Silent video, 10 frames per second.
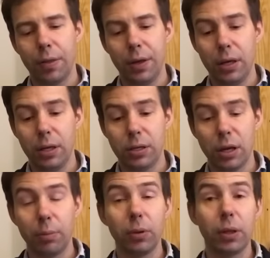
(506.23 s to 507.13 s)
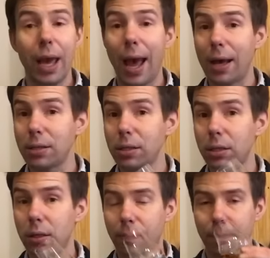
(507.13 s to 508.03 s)
the double
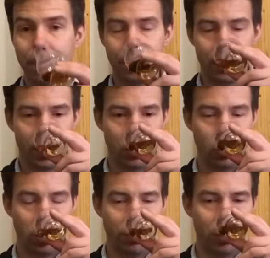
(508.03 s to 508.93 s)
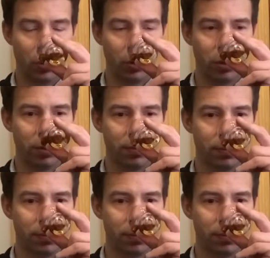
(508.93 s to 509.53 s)
cask 12-year-old.